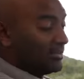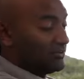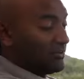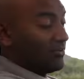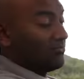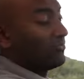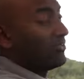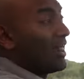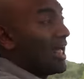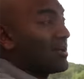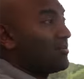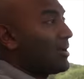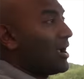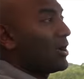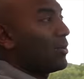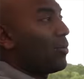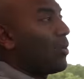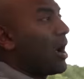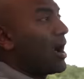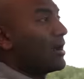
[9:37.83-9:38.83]
it's a
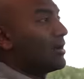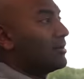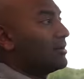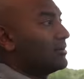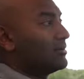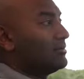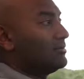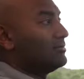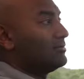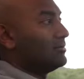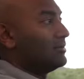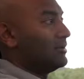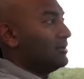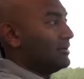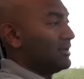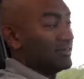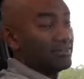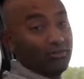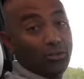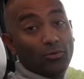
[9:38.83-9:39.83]
fly-by-wire
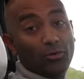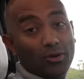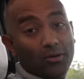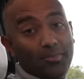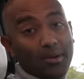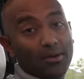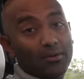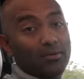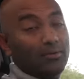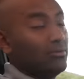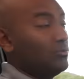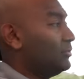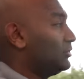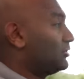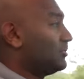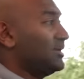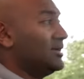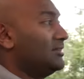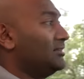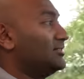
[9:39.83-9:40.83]
accelerator pedal,
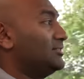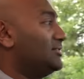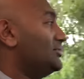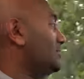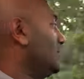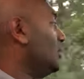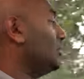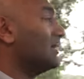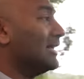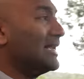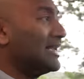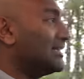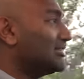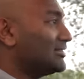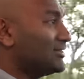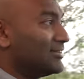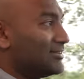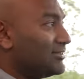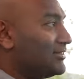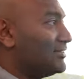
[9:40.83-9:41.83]
which means there's no
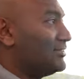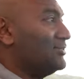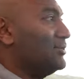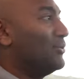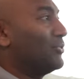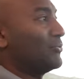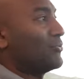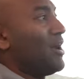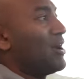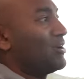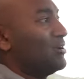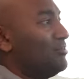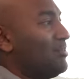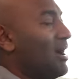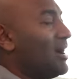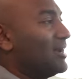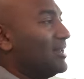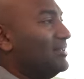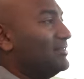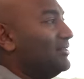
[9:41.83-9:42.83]
linkages, there's no throttle
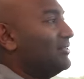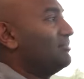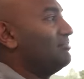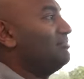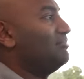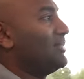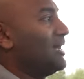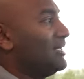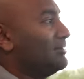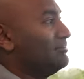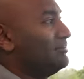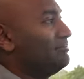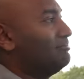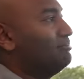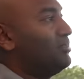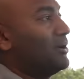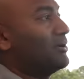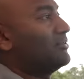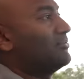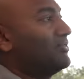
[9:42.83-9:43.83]
bodies and,
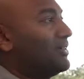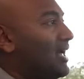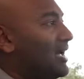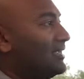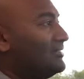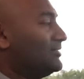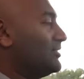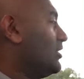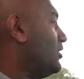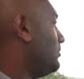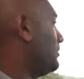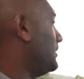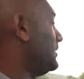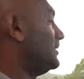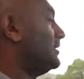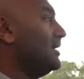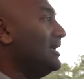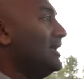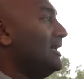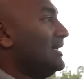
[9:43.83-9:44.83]
and, butterflies to
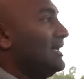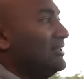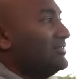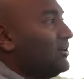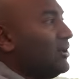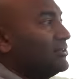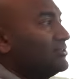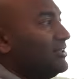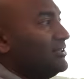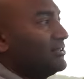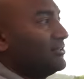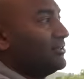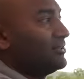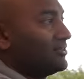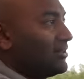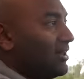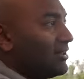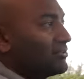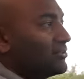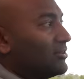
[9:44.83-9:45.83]
open. It's all digital,
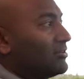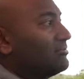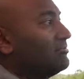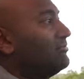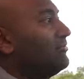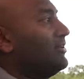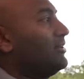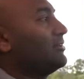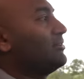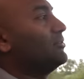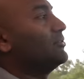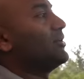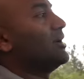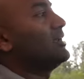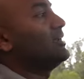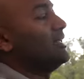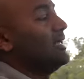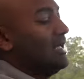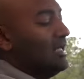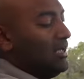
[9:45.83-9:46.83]
it's electric vehicle,
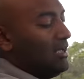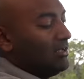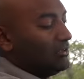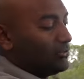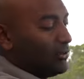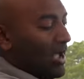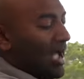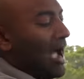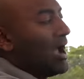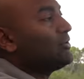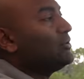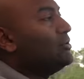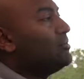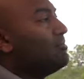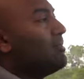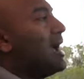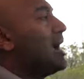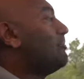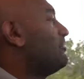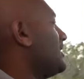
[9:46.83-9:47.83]
right? So how you
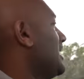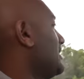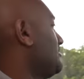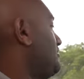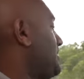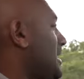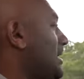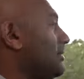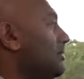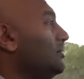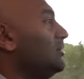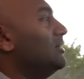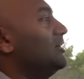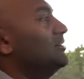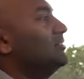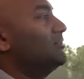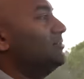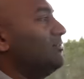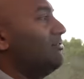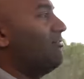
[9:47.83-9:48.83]
map that pedal
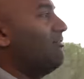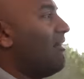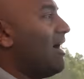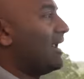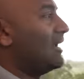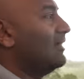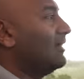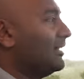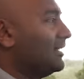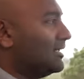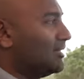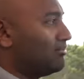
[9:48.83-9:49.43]
is vitally